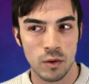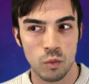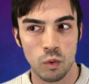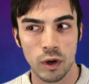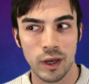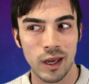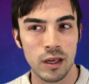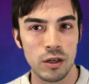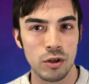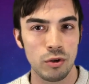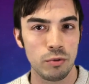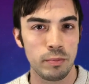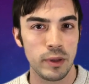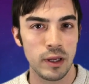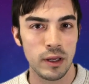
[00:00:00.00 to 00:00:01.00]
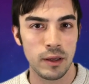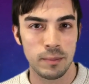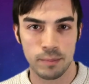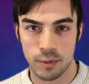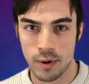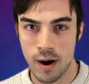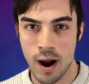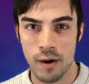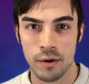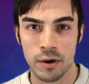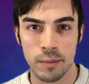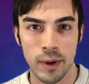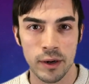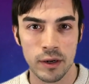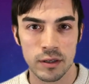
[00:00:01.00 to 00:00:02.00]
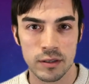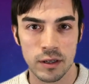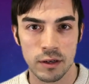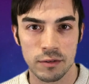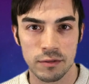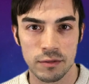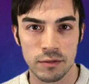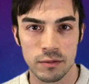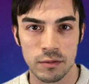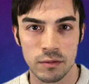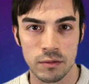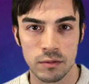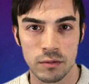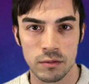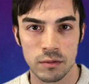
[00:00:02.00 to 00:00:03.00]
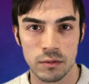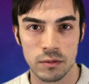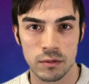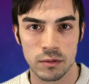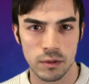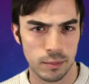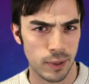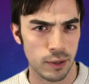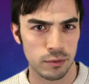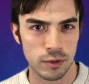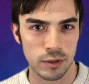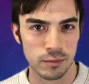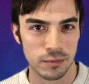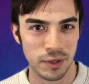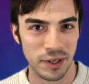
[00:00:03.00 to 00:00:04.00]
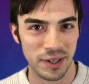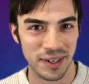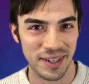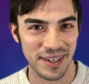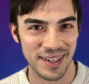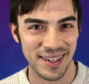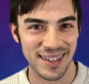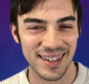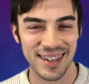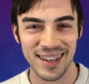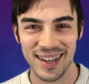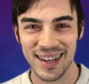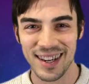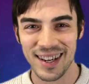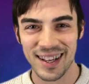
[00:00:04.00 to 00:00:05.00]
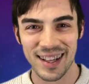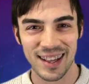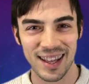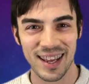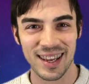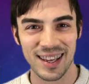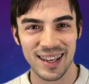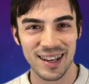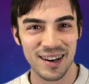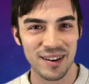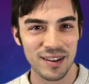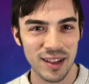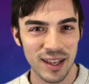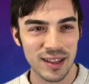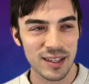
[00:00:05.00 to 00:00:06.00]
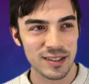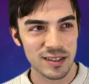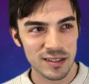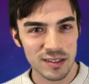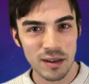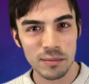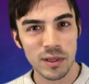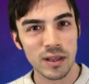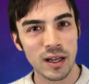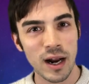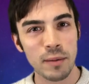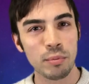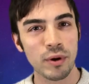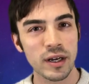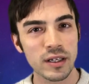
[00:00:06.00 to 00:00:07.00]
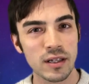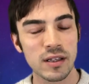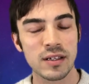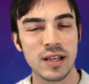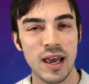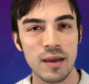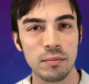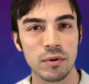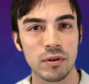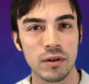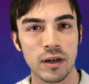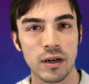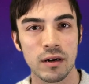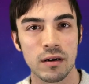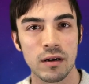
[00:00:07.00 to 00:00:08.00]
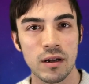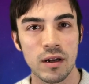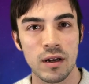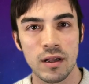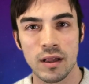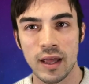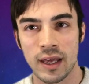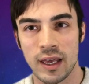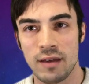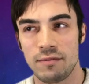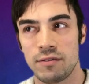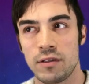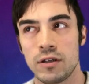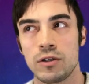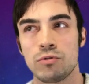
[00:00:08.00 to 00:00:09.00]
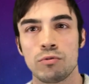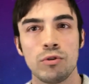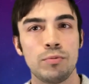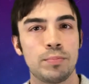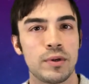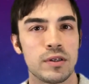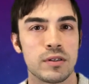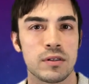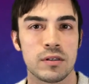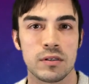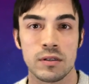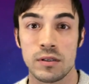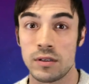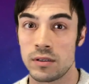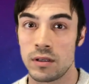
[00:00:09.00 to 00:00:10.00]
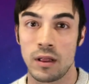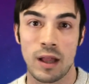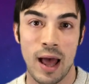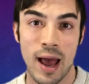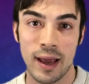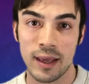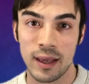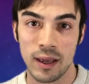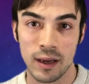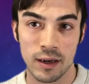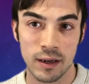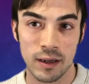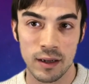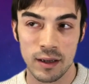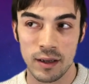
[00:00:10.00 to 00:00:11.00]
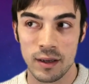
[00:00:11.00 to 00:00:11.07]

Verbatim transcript: What can you be proud about yourself about? like you know like this is something that i bring to the table here like if the group is is lacking